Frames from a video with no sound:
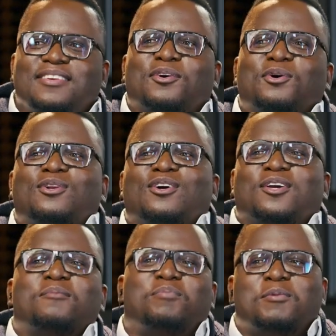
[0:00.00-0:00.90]

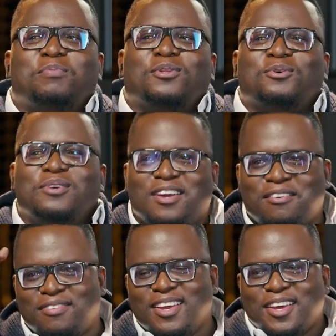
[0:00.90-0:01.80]
good-looking people don't
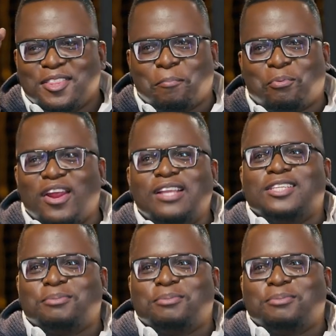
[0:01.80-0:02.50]
have the brains